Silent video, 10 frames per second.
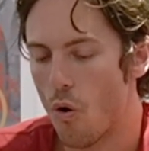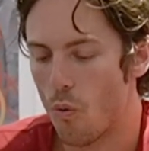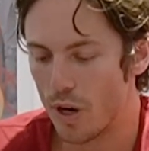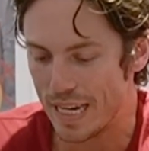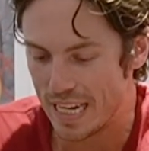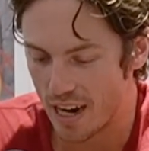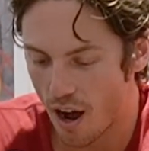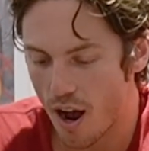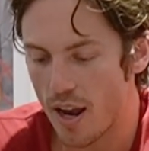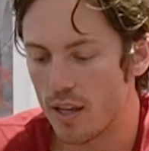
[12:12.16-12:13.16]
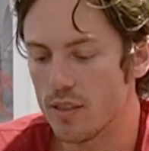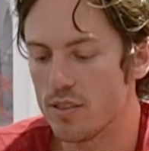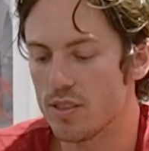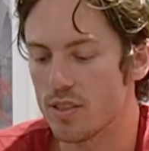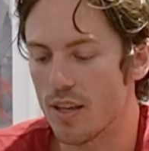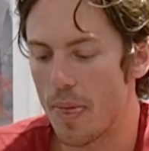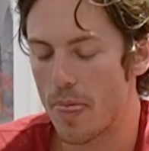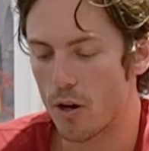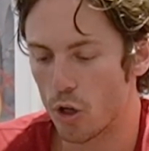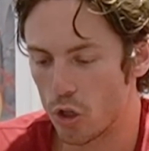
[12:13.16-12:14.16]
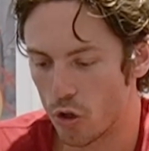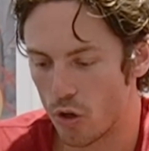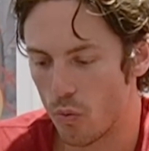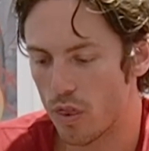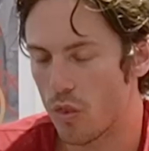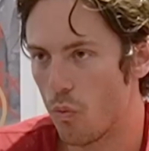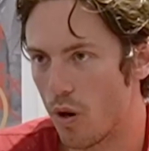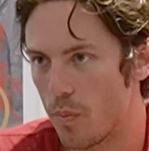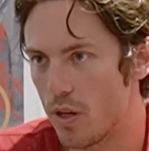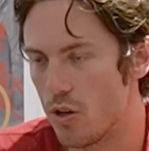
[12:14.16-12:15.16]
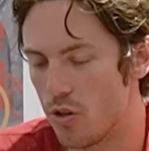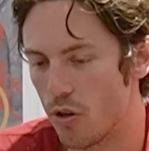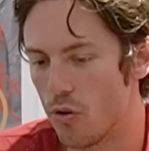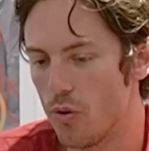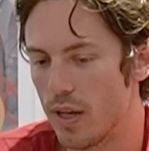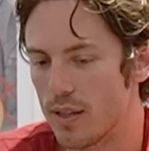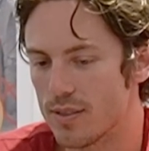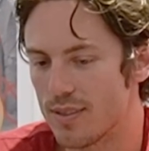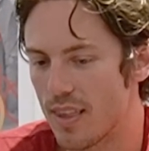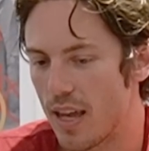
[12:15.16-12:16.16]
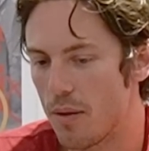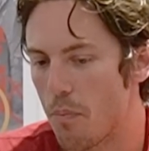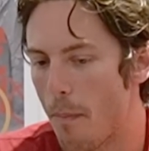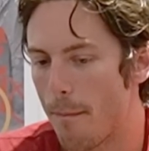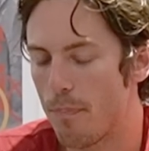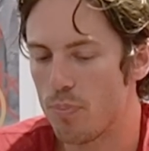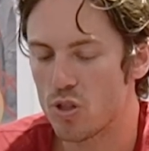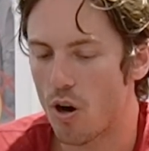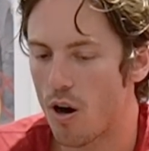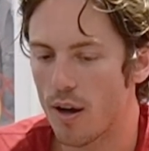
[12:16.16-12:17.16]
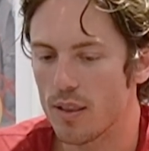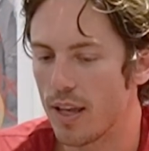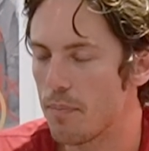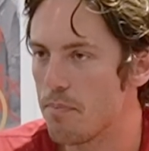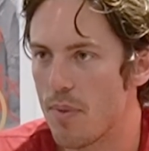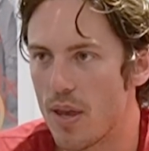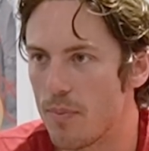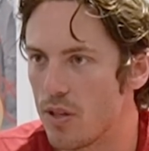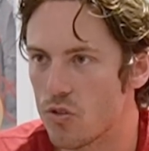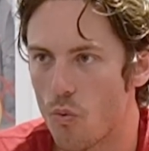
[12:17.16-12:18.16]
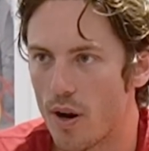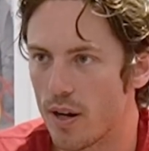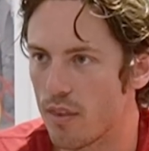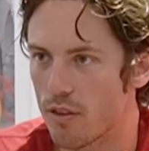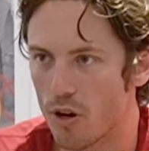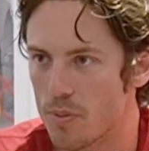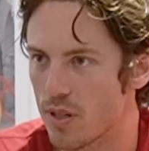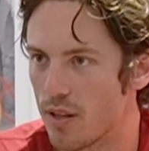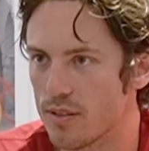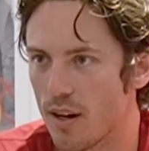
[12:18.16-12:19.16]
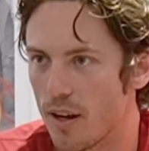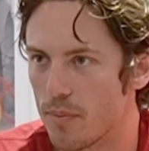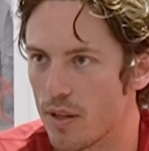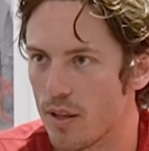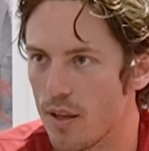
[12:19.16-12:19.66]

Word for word: What guys that are good with women do is they talk like maybe 20, 30% of the time.